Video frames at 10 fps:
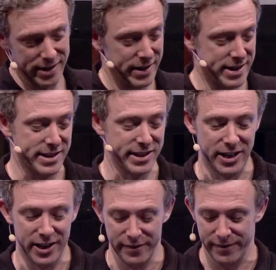this is the
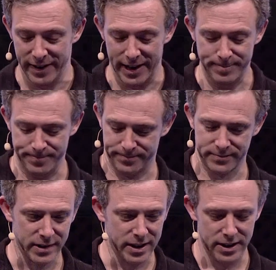kind of uh,
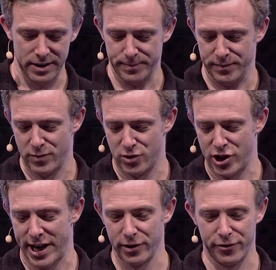
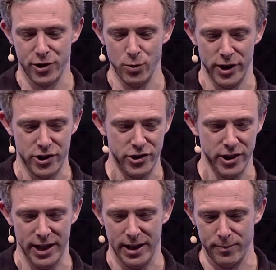channel through which
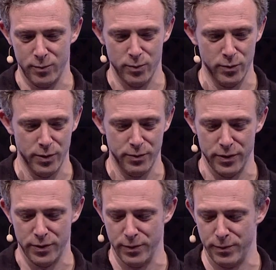uh, the,
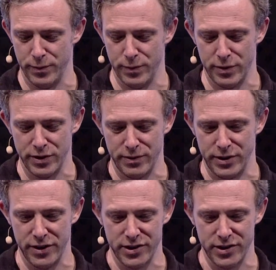the, the, you know, the